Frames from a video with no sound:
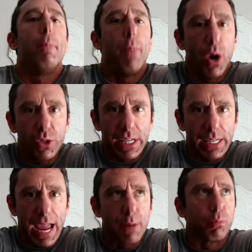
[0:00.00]

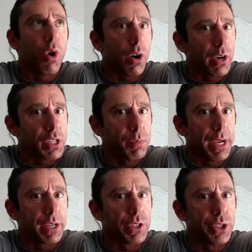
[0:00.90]
posing and progress
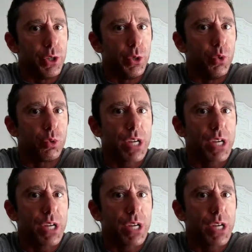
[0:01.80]
pics, two